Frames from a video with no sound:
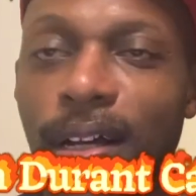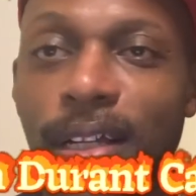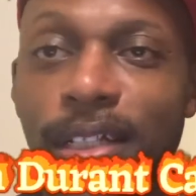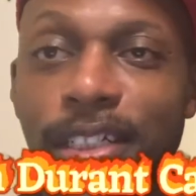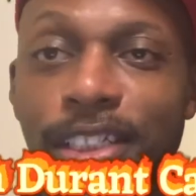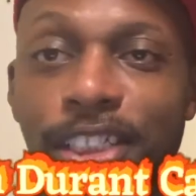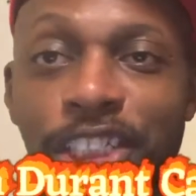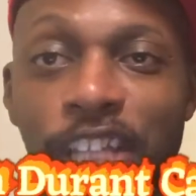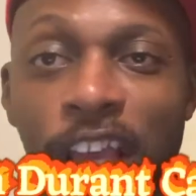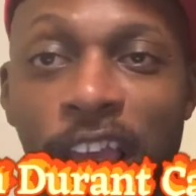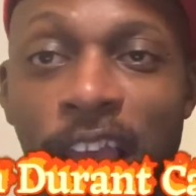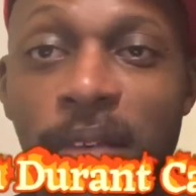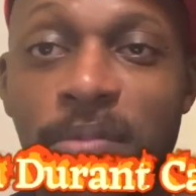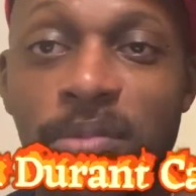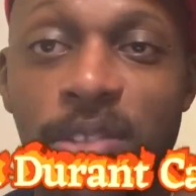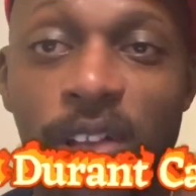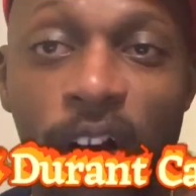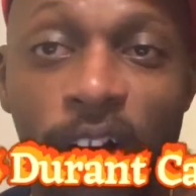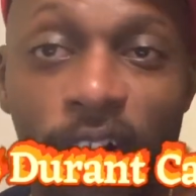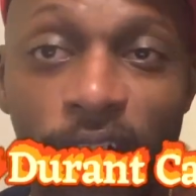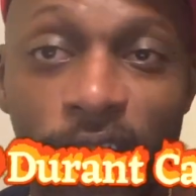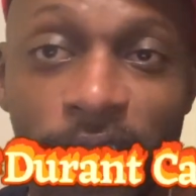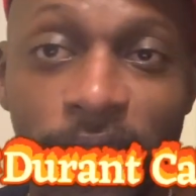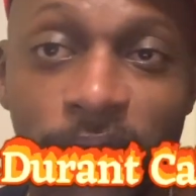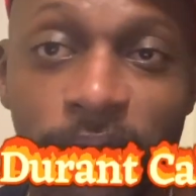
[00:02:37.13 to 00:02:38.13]
James
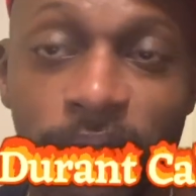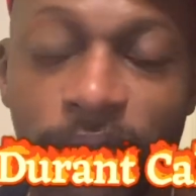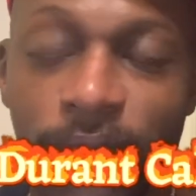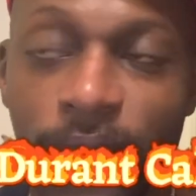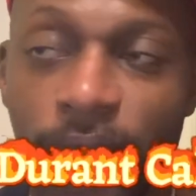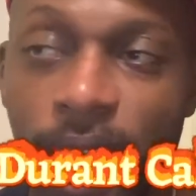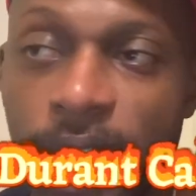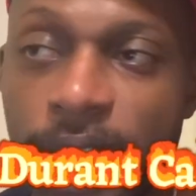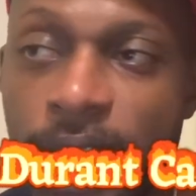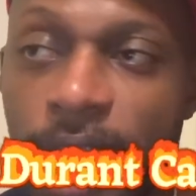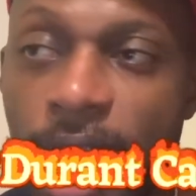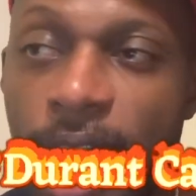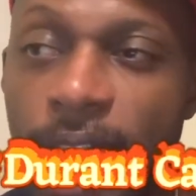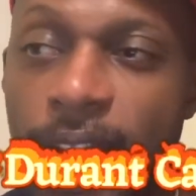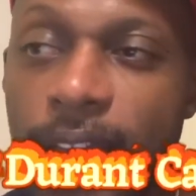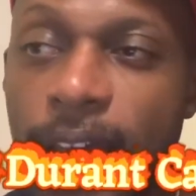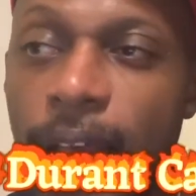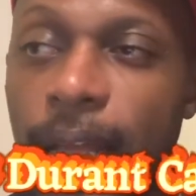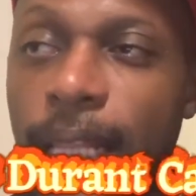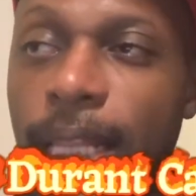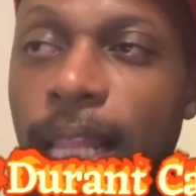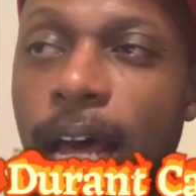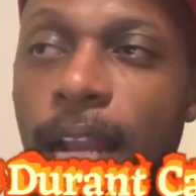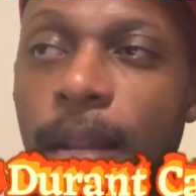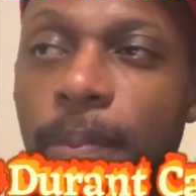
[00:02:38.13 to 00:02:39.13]
Harden, a guy that
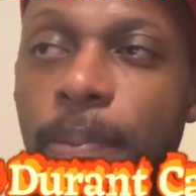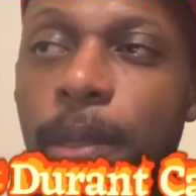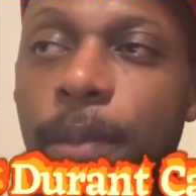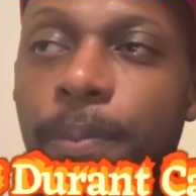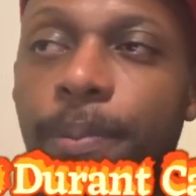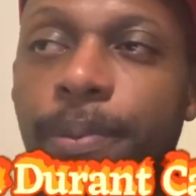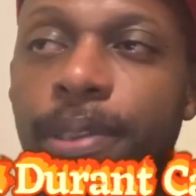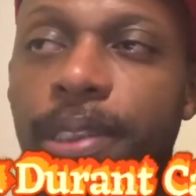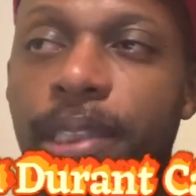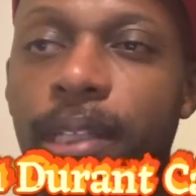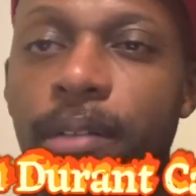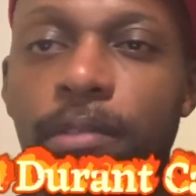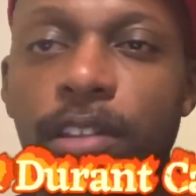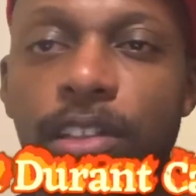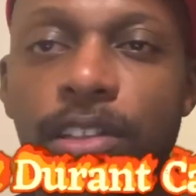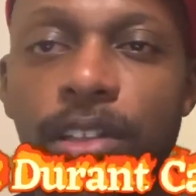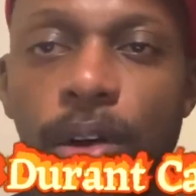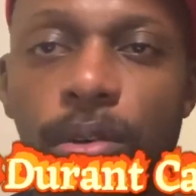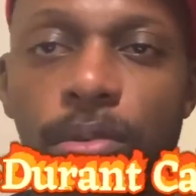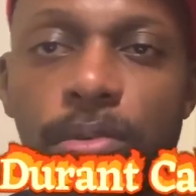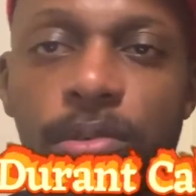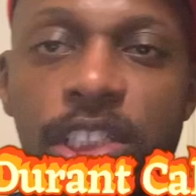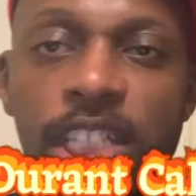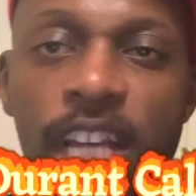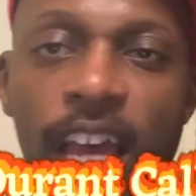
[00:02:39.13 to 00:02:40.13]
a lot of people seem to
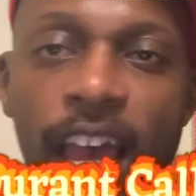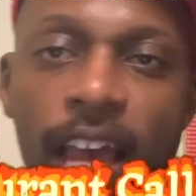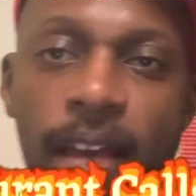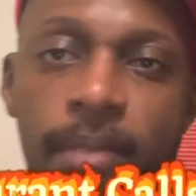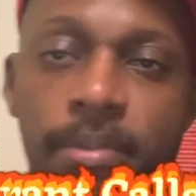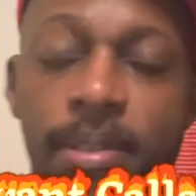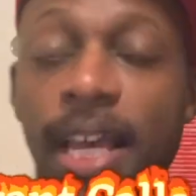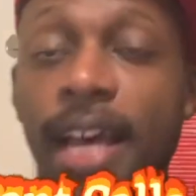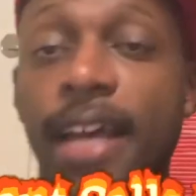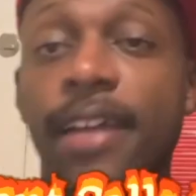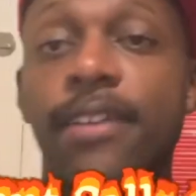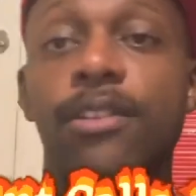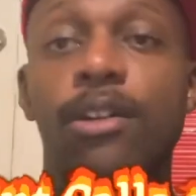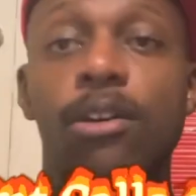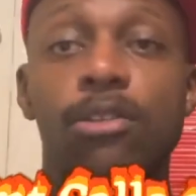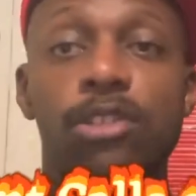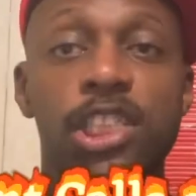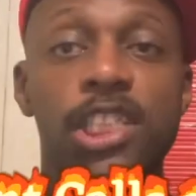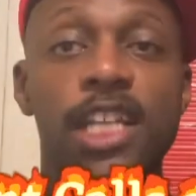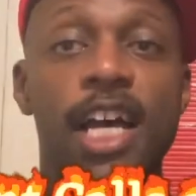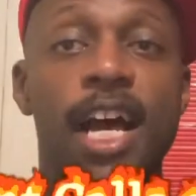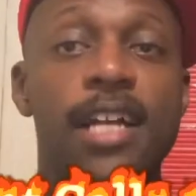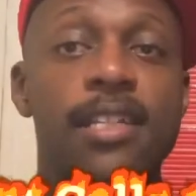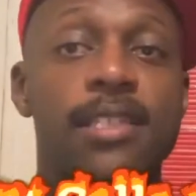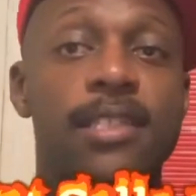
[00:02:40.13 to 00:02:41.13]
throw jabs at and throw
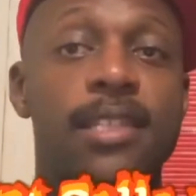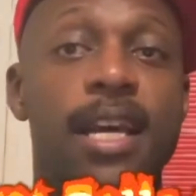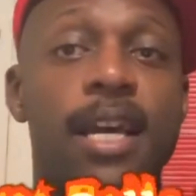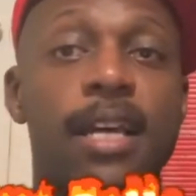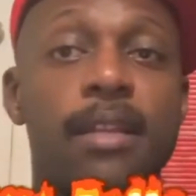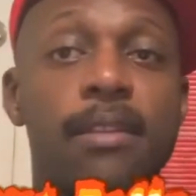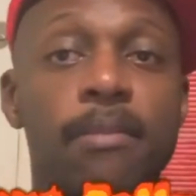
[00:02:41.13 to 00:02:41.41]
shots at.